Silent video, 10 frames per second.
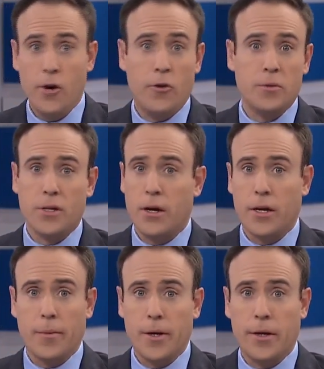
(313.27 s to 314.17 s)
we've been
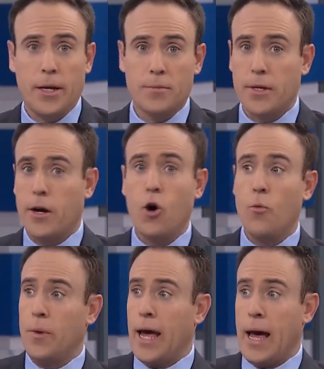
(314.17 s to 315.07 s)
talking about names like
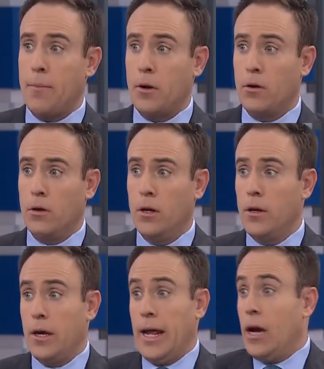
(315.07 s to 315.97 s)
Home Capital
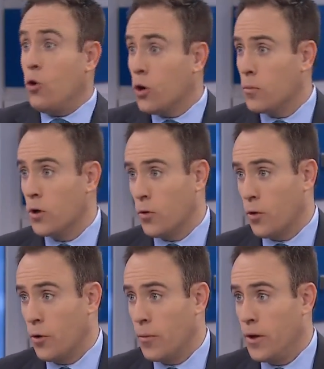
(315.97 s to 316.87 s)
and Equitable
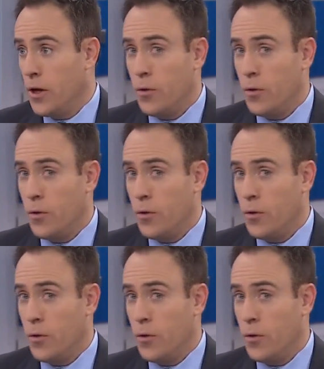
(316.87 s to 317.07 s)
Group,